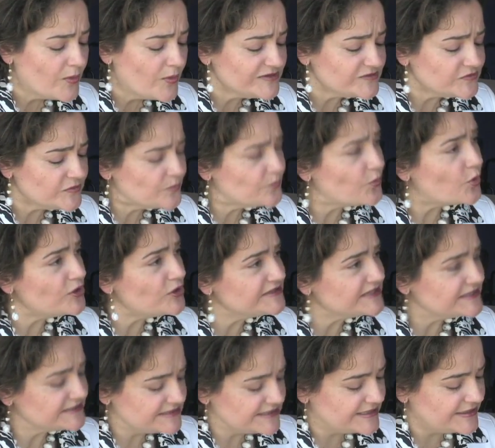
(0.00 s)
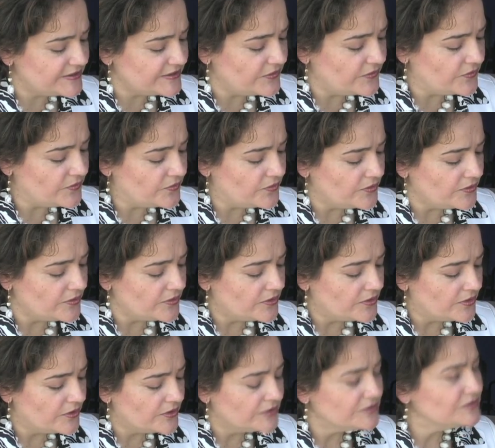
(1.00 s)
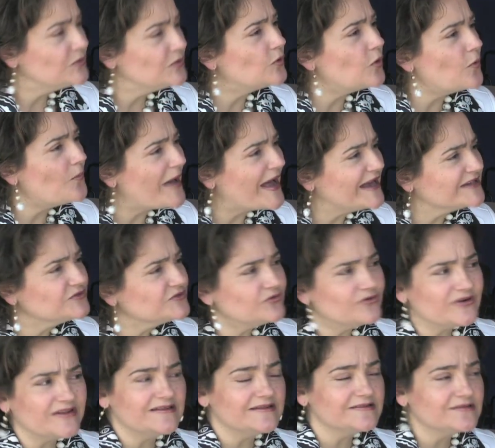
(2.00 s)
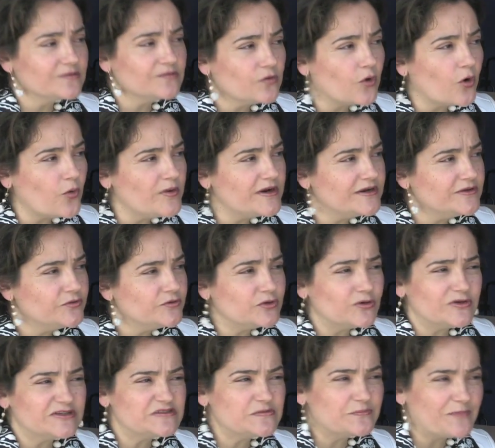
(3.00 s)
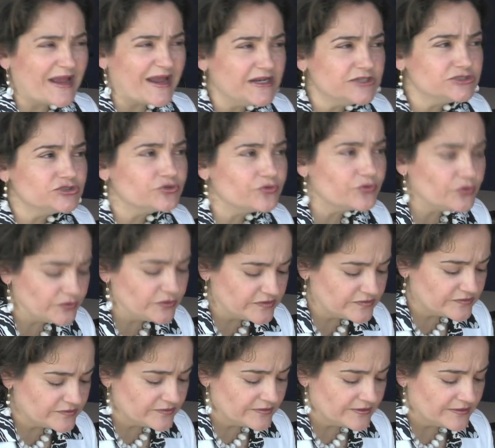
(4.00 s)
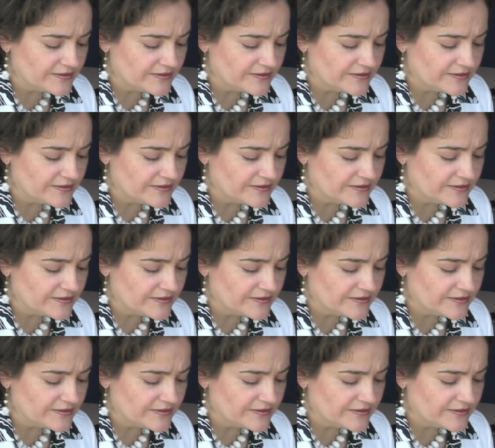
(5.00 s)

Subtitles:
was important to you to go back to rediscover your Spanish roots?